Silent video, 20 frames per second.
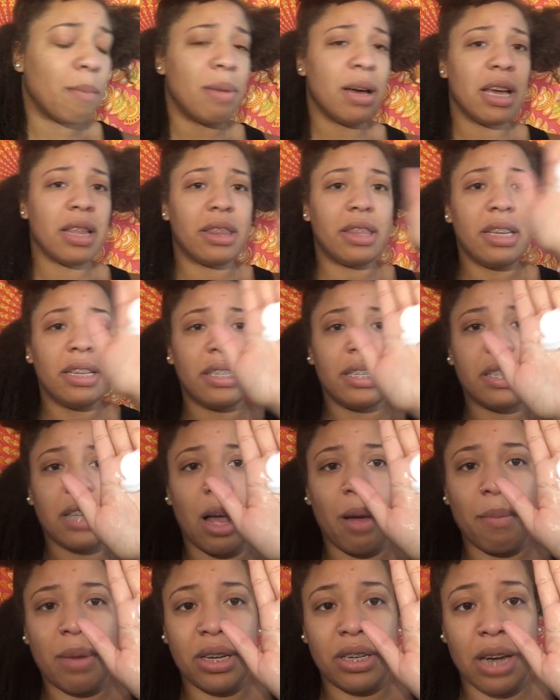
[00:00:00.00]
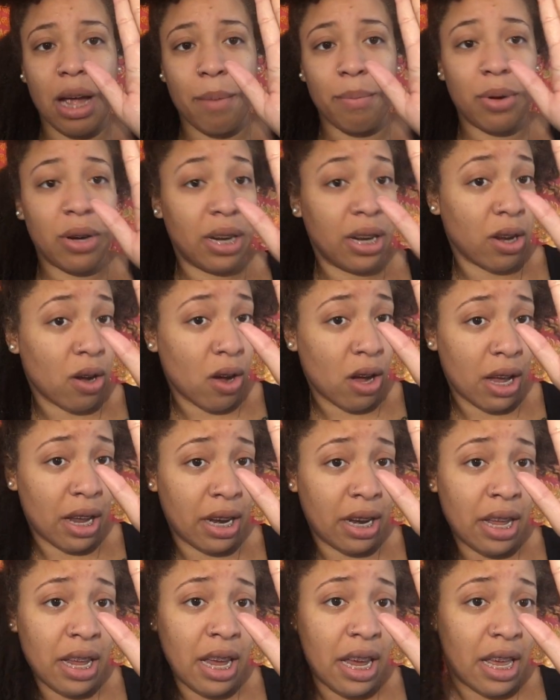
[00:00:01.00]
But this is how much I'm putting
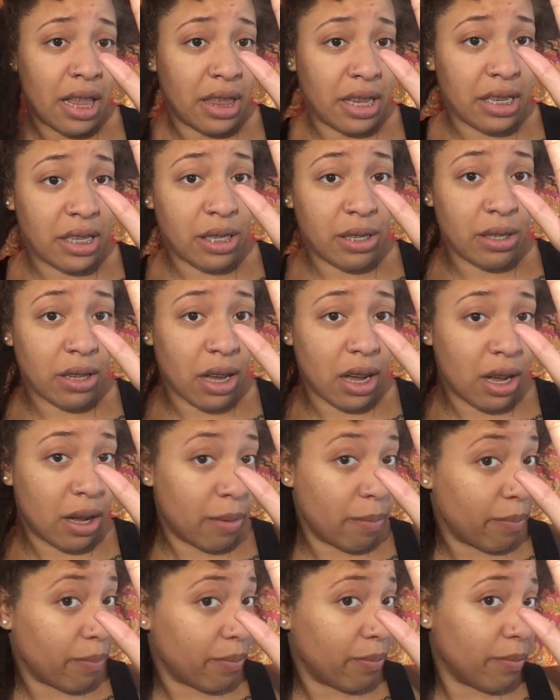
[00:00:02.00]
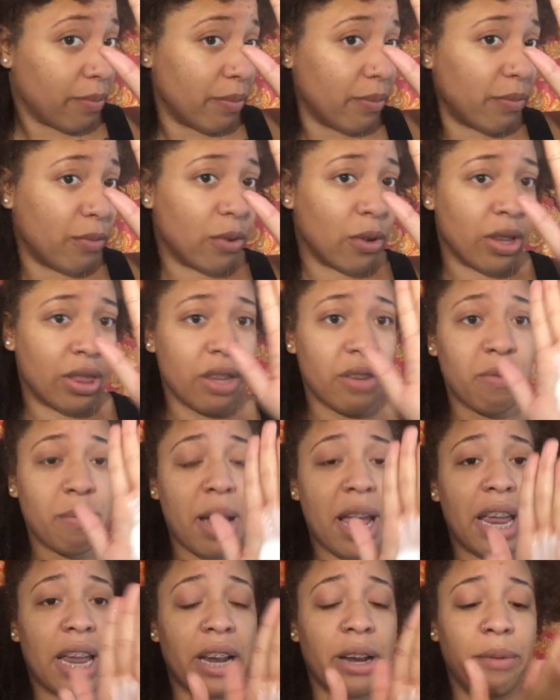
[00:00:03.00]
on this um, fourth of
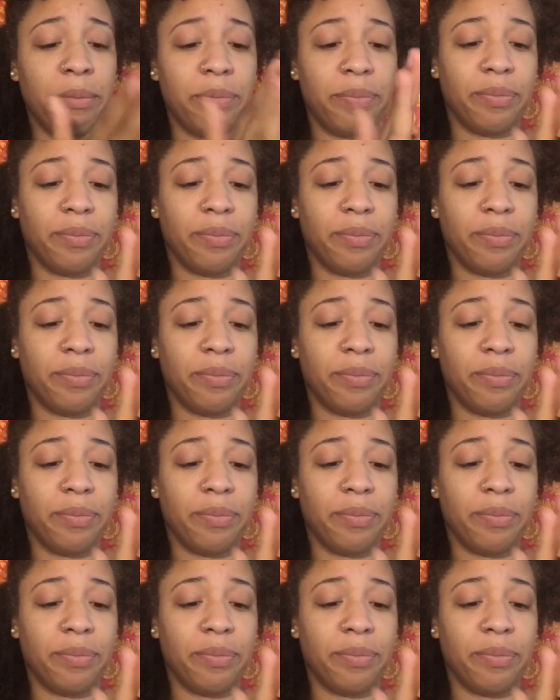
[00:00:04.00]
my hair,